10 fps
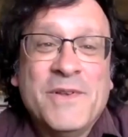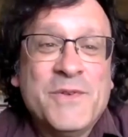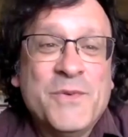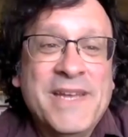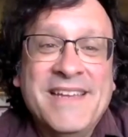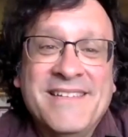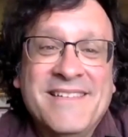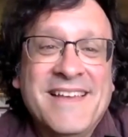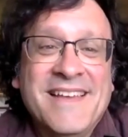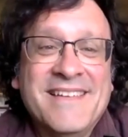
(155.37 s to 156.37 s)
sweet,
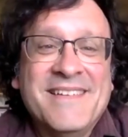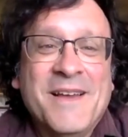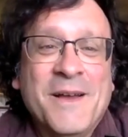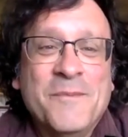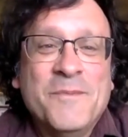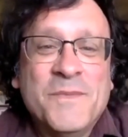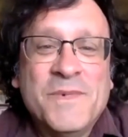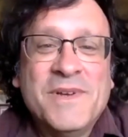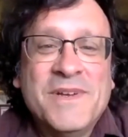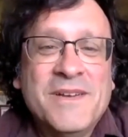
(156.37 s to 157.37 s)
and it'd
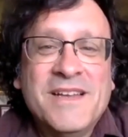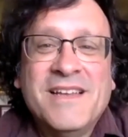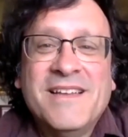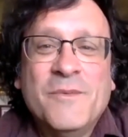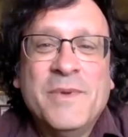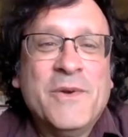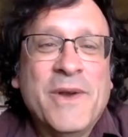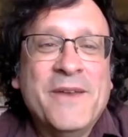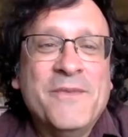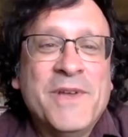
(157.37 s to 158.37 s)
be
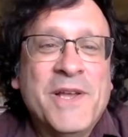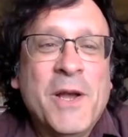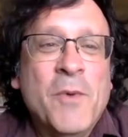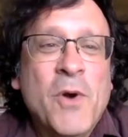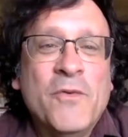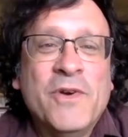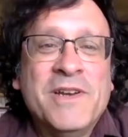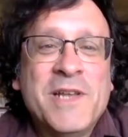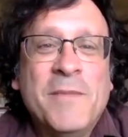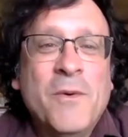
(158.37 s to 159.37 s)
great if you can come over and
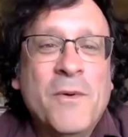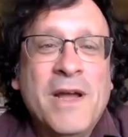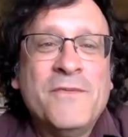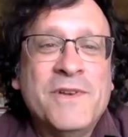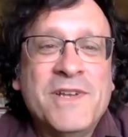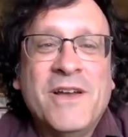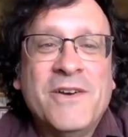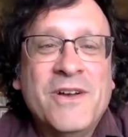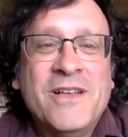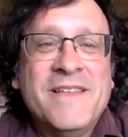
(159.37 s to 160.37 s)
tell my wife and
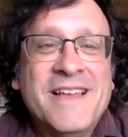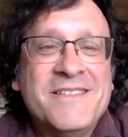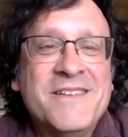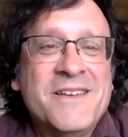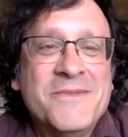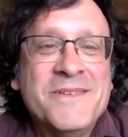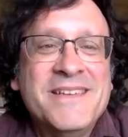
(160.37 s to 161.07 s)
daughter all that stuff.